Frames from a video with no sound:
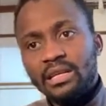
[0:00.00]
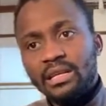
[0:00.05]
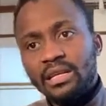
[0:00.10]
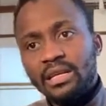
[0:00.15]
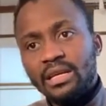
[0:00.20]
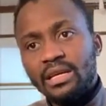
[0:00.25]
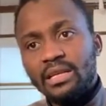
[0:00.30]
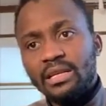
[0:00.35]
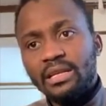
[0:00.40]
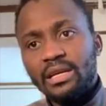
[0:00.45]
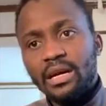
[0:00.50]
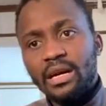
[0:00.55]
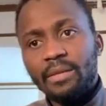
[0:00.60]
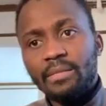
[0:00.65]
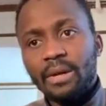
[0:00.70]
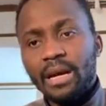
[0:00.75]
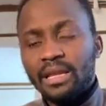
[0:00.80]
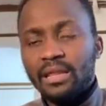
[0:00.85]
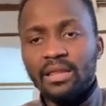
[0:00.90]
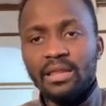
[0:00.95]

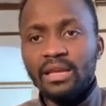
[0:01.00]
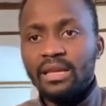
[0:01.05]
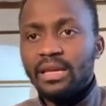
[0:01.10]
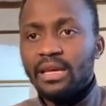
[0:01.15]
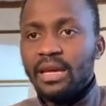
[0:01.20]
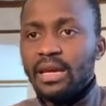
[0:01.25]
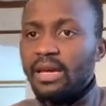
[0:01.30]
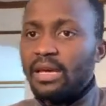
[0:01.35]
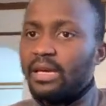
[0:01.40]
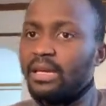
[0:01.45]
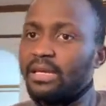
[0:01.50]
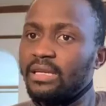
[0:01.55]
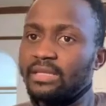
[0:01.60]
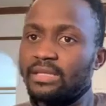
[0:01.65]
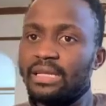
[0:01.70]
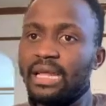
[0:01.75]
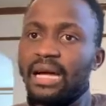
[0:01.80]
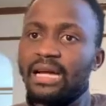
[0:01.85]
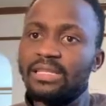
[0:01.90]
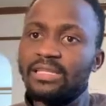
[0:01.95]
And I think
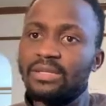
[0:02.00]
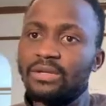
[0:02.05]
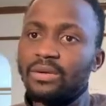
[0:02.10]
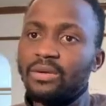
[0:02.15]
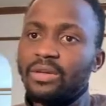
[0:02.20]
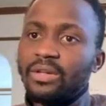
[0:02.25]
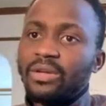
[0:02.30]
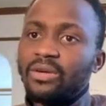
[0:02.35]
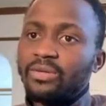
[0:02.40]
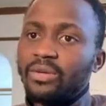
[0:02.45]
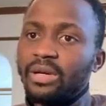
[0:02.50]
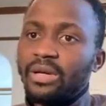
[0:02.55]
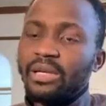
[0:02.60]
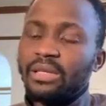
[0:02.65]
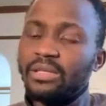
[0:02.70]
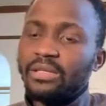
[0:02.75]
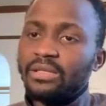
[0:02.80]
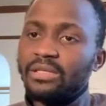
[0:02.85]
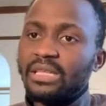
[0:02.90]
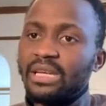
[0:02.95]
that's the only
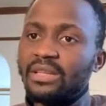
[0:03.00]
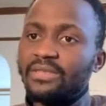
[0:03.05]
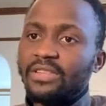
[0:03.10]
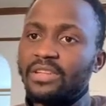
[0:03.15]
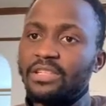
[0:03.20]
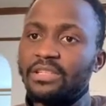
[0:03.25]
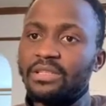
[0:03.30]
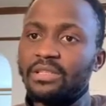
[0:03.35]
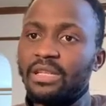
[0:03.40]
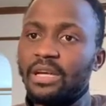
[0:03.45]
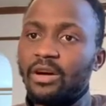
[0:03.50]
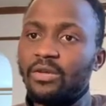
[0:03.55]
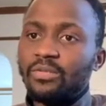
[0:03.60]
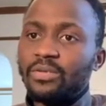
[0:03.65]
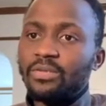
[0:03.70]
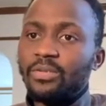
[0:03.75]
way certification helps.